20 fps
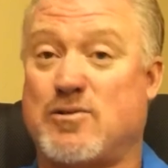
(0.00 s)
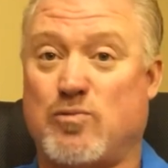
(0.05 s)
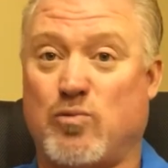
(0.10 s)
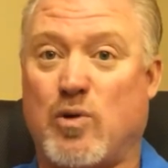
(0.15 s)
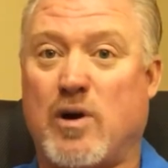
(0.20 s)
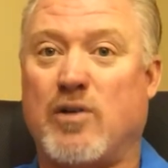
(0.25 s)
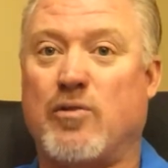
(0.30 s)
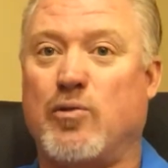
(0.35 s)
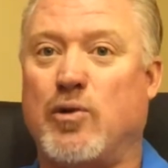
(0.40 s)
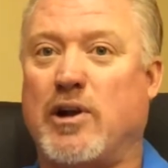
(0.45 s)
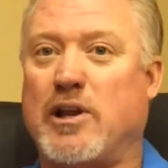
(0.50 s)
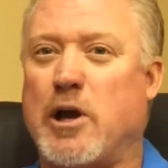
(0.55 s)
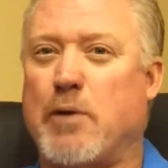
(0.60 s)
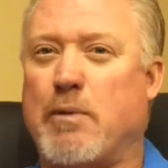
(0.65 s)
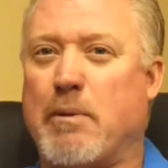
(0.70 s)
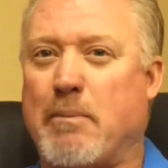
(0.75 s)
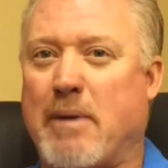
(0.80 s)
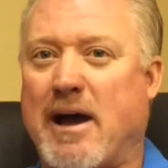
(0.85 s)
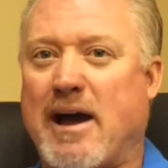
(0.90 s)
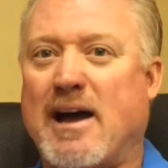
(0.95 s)
what really
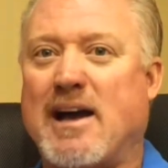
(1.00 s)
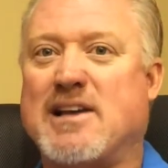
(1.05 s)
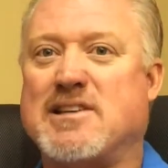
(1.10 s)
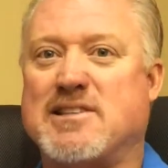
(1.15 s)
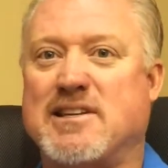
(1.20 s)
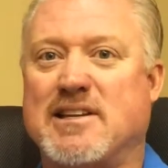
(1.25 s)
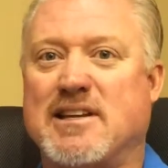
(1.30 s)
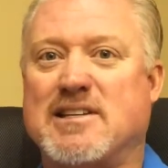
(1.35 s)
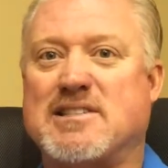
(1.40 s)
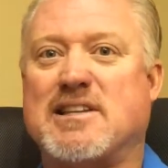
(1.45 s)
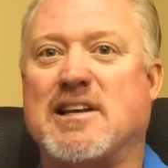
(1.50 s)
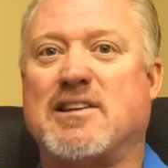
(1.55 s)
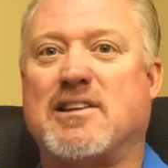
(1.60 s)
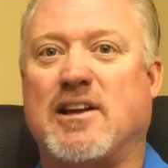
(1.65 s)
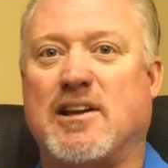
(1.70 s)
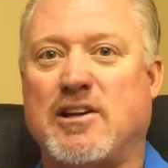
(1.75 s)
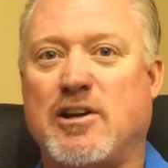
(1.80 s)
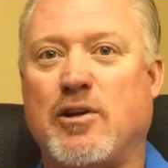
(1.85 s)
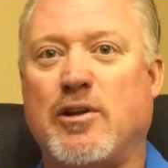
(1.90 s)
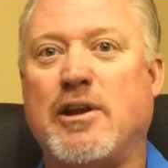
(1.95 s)
opened my eyes to this. I
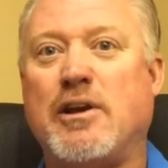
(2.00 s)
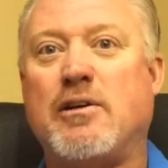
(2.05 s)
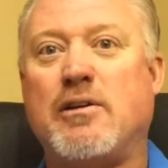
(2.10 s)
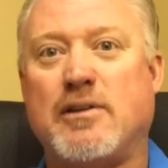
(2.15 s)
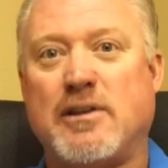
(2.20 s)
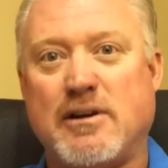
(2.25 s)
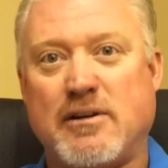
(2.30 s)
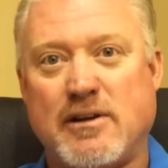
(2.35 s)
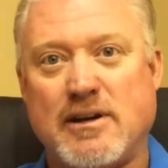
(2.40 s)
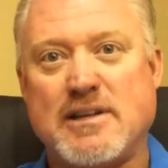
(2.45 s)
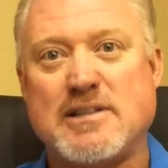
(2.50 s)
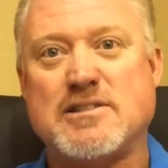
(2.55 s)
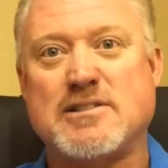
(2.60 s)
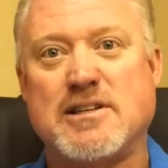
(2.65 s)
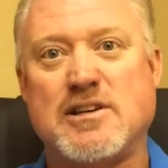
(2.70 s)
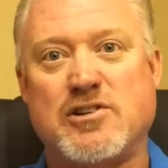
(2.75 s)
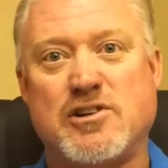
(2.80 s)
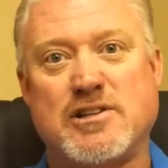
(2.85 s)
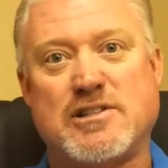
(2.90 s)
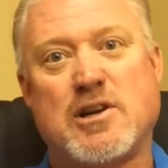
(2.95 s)
thought, there
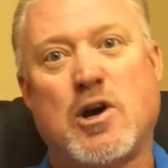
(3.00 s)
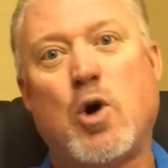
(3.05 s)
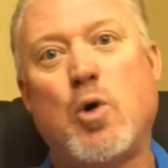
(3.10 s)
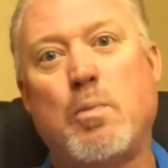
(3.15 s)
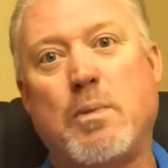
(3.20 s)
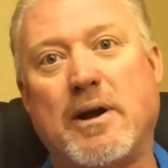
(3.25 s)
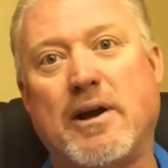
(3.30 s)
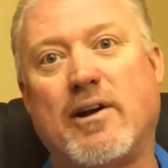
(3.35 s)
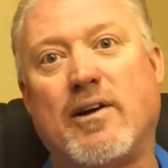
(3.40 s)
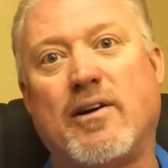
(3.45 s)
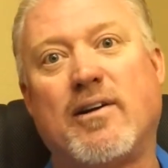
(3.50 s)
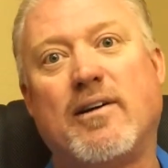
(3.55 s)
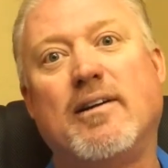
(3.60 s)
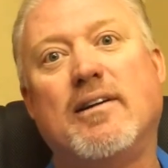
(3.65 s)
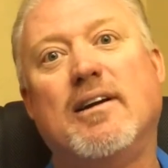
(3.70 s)
is hope here.